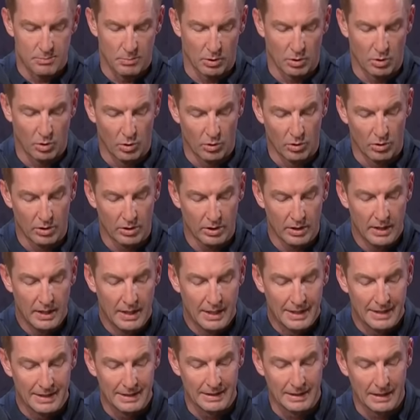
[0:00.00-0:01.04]
McCord
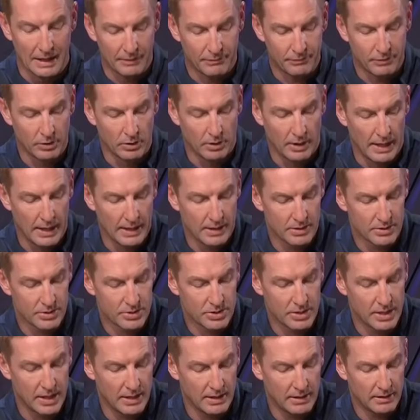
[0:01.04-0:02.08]
left Ohio
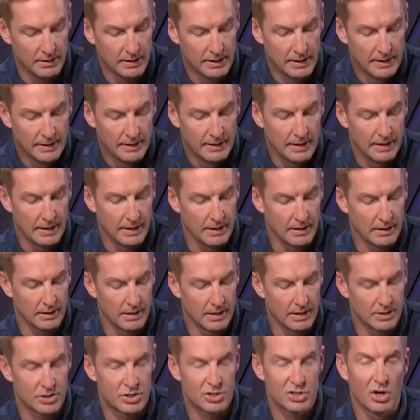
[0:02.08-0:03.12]
State.
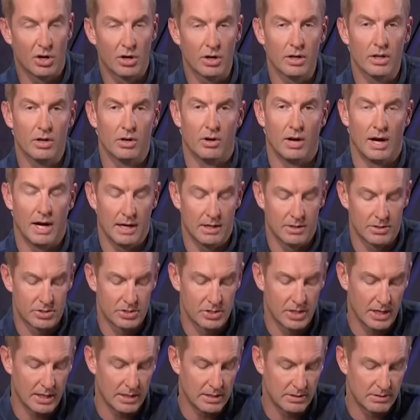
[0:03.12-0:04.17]
It started Ohio
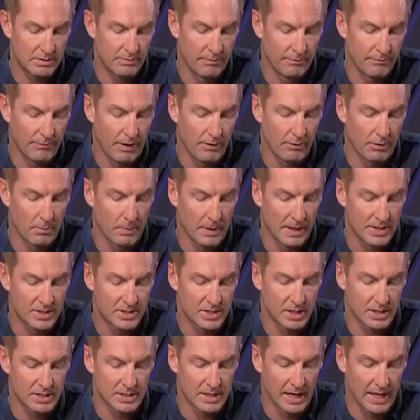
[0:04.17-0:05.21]
State favored by
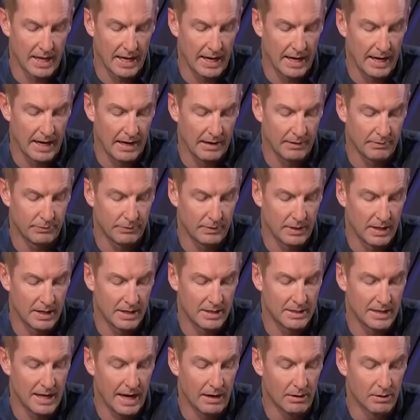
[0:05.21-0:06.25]
6.5,
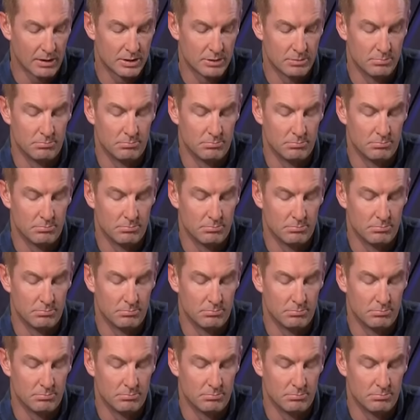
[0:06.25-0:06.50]
and now it's